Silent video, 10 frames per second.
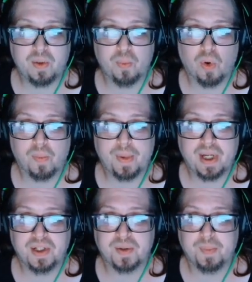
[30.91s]

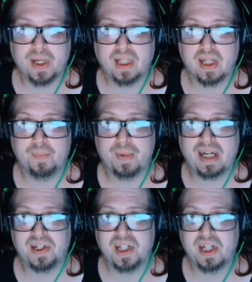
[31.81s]
warband's melee and
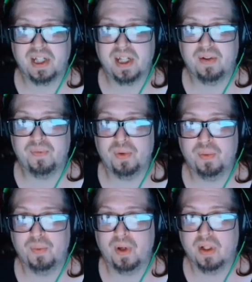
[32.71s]
max hit to give
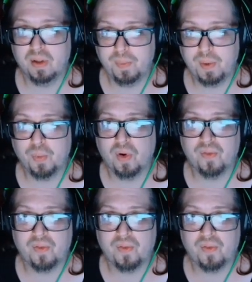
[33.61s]
you a little bit more of a